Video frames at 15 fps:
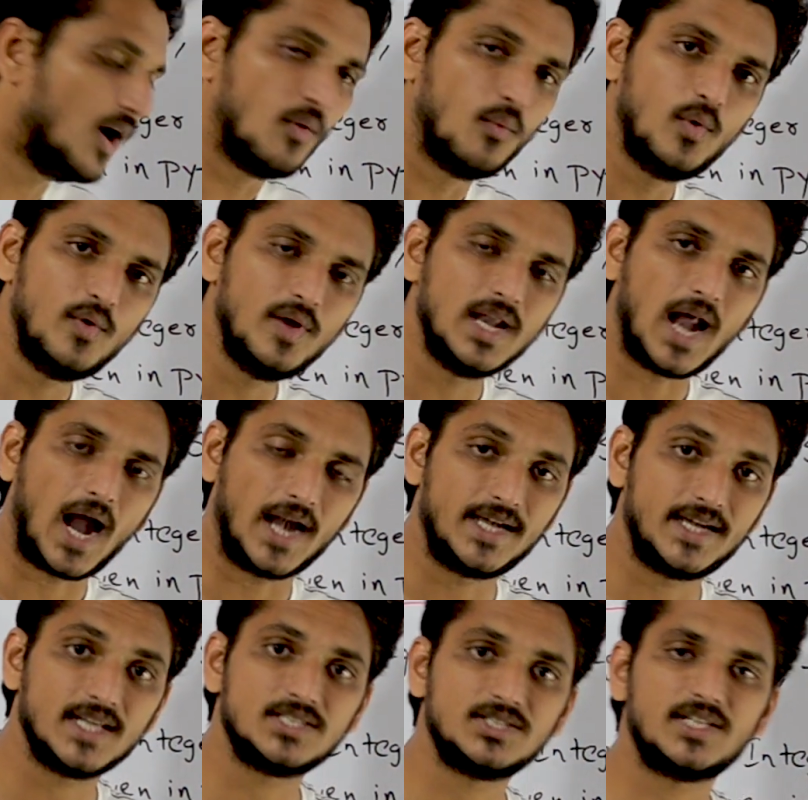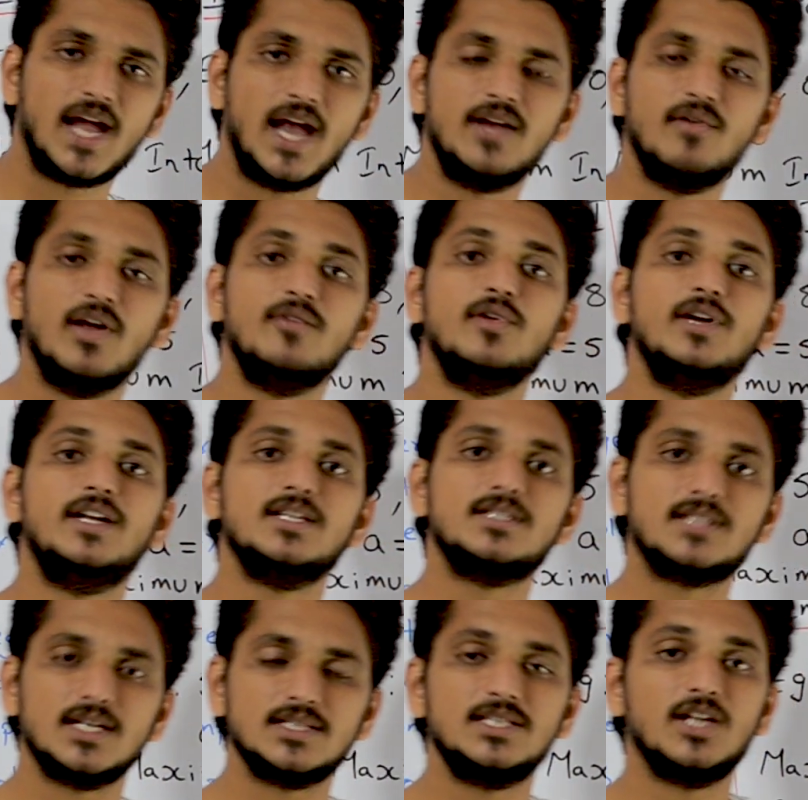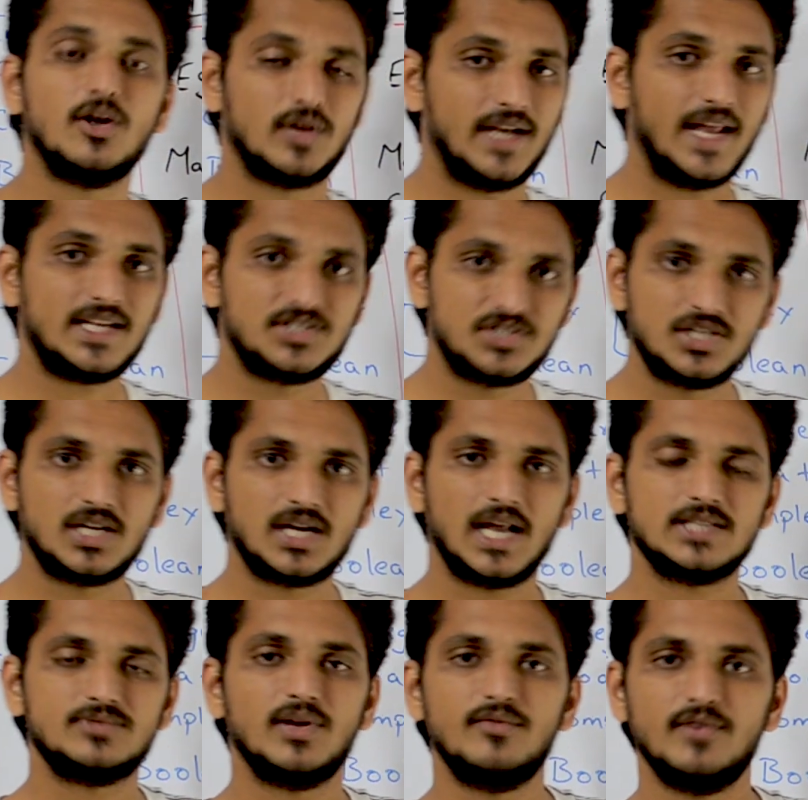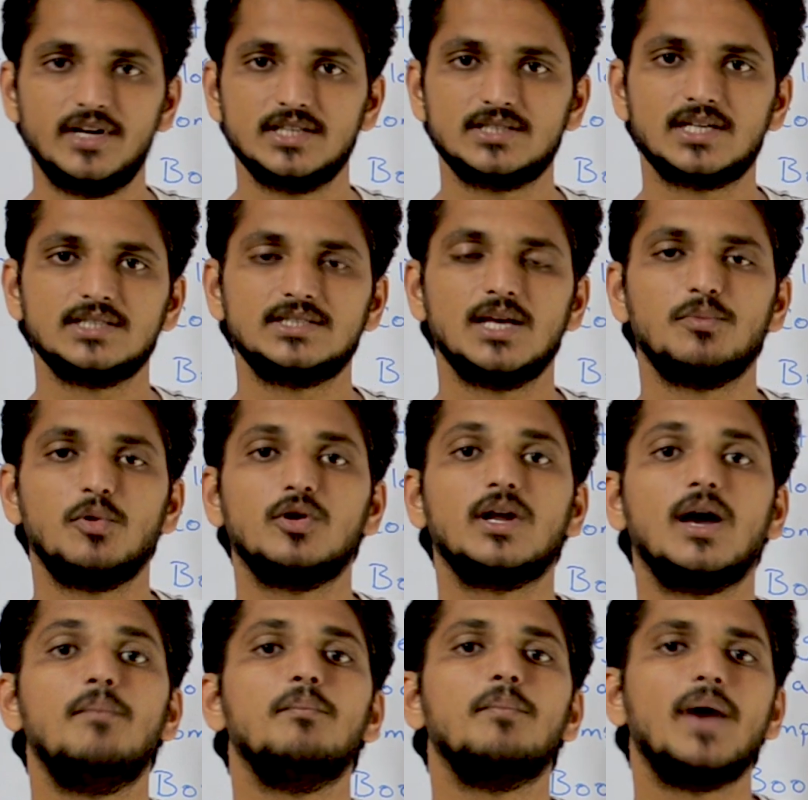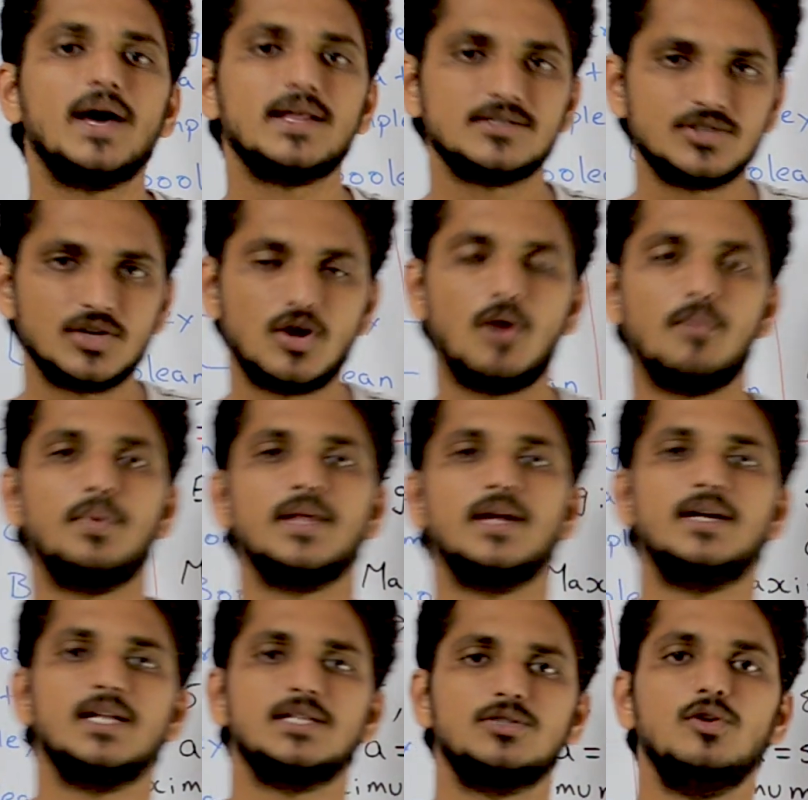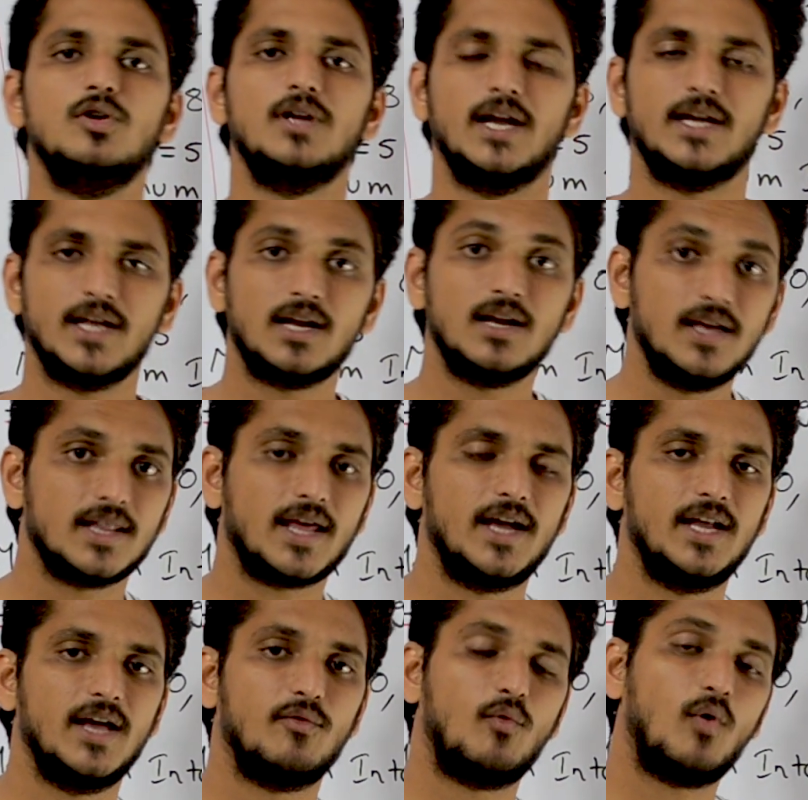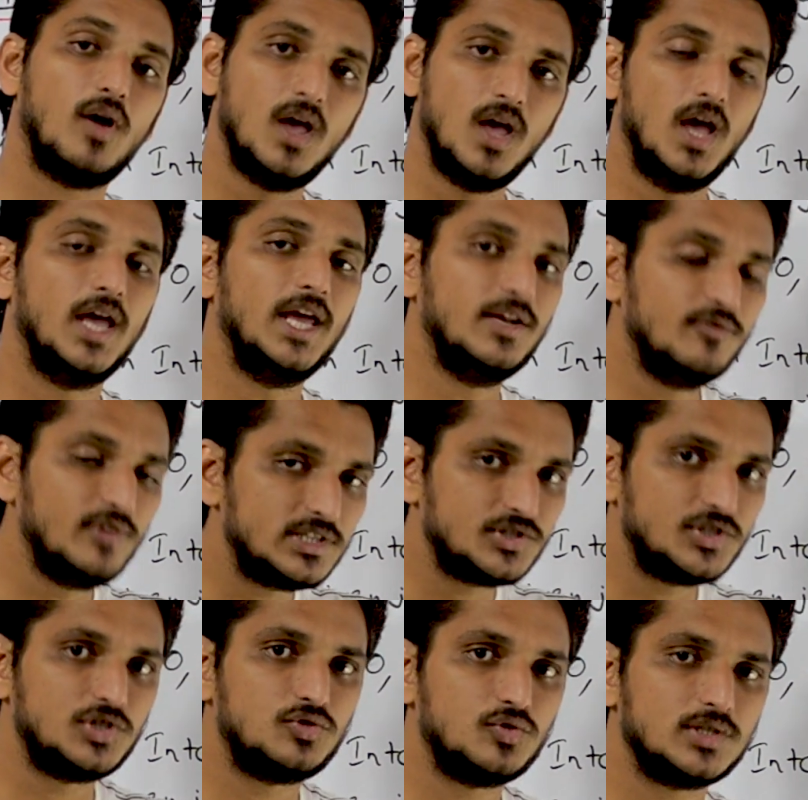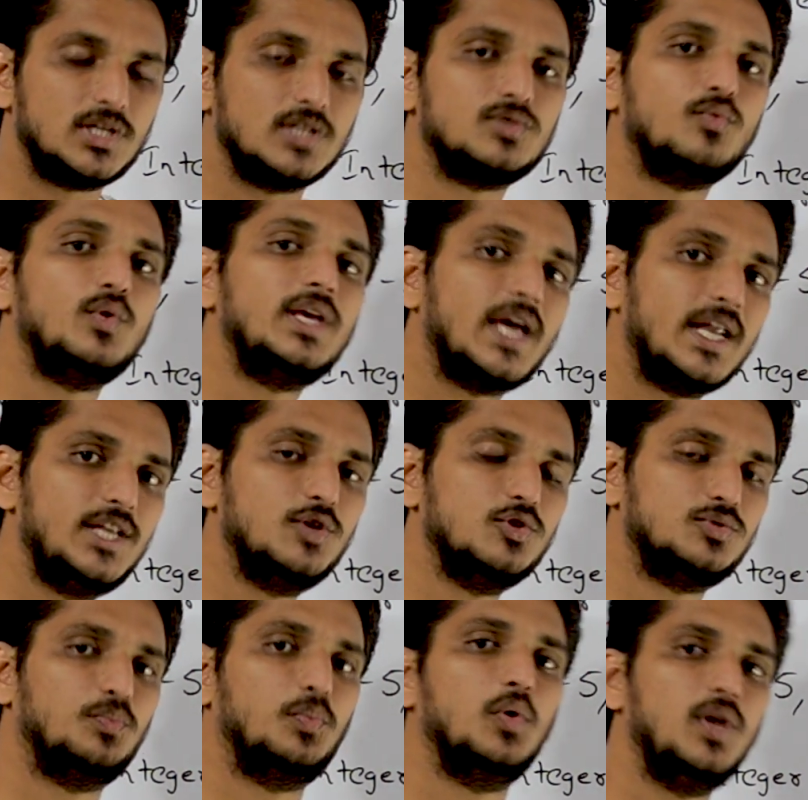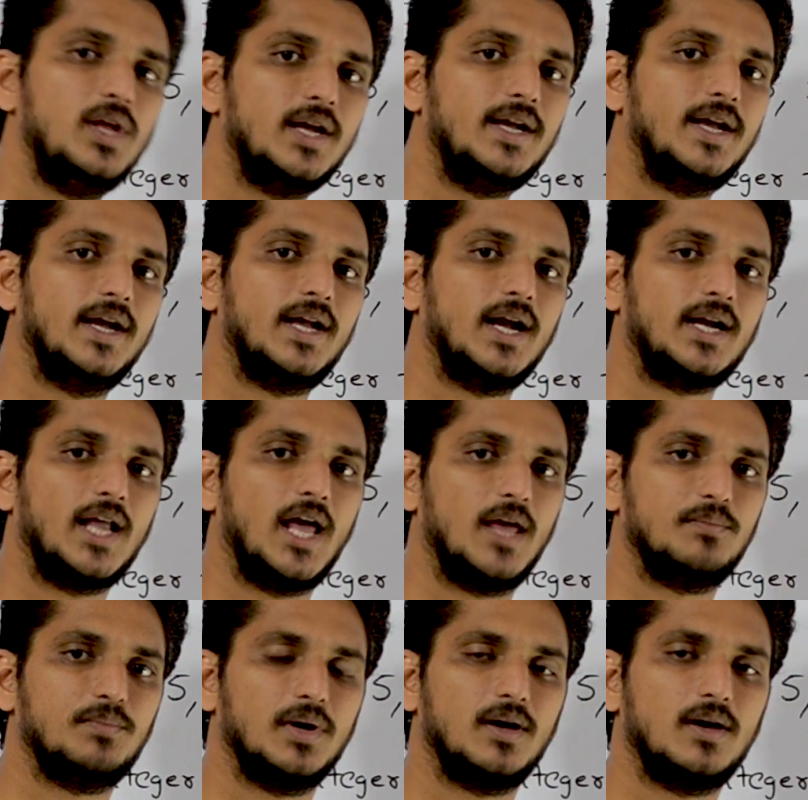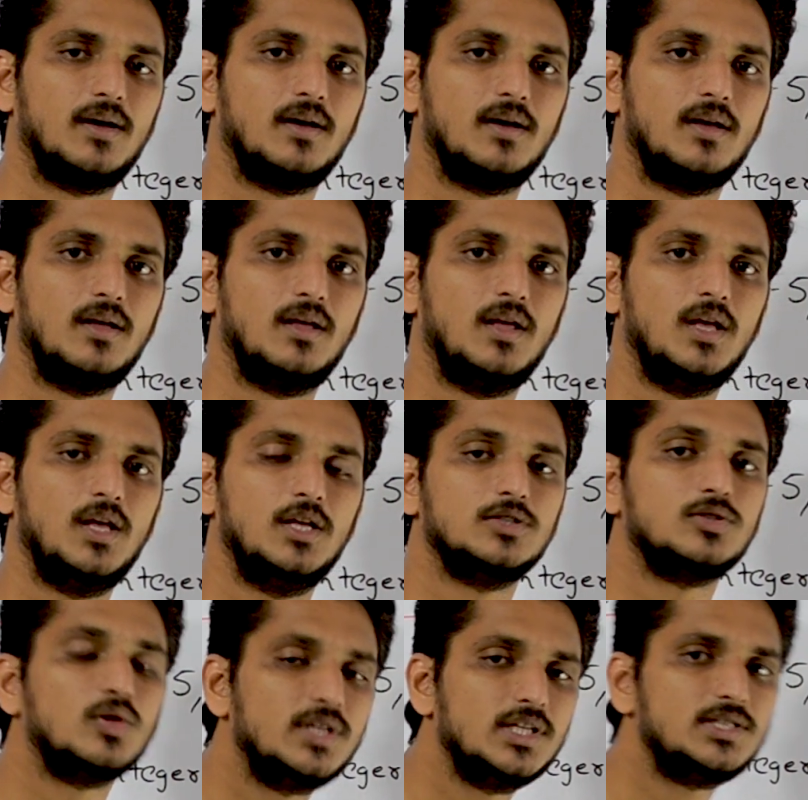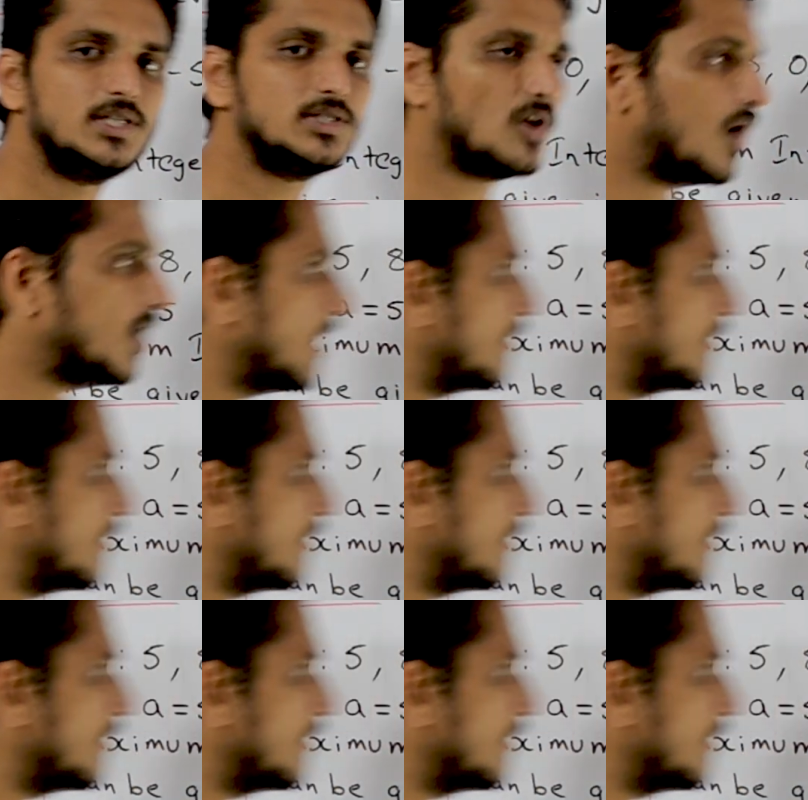We will understand when we discuss in our next class, when we discuss about comparison operators, you will get a clear idea of in which situations we can use Boolean data type. So this is all